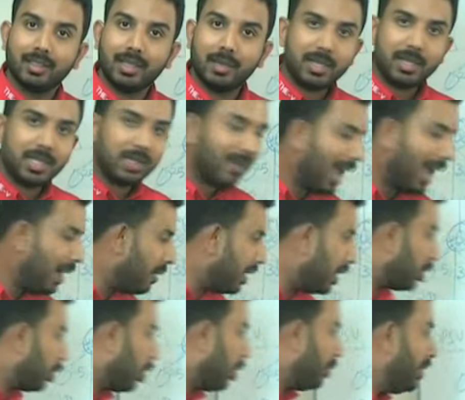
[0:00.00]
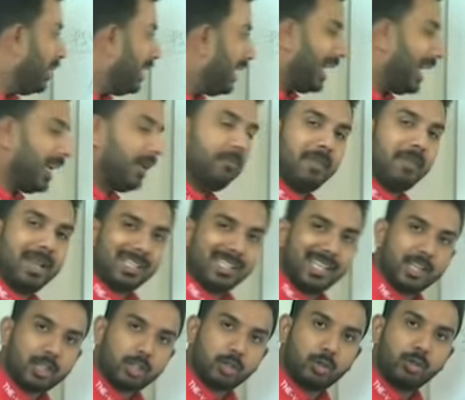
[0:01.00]
That means if I want to communicate a
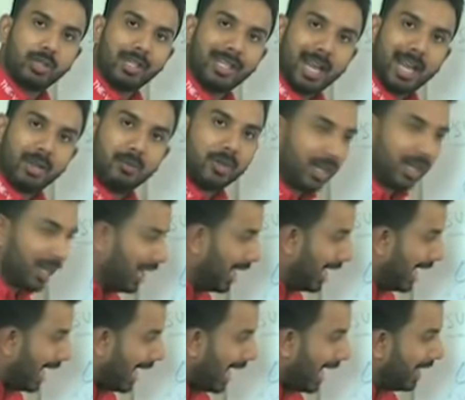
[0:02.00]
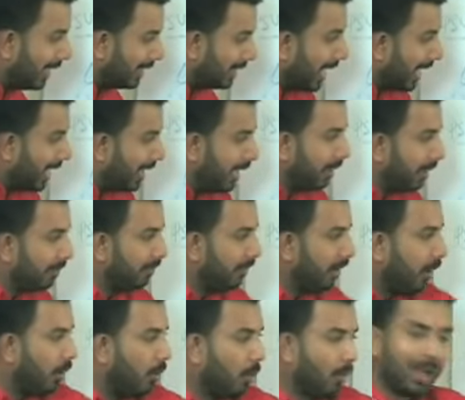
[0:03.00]
message to the network, I tell him
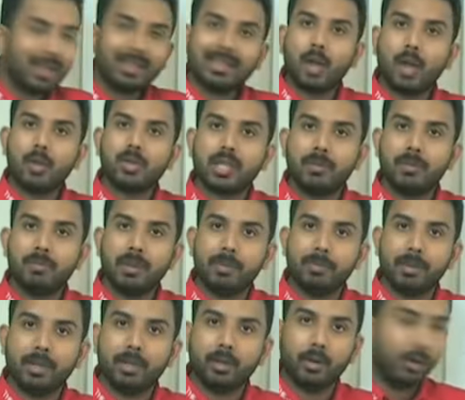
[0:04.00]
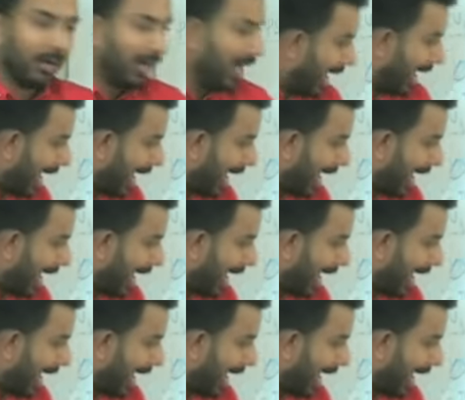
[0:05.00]
1,000 people know.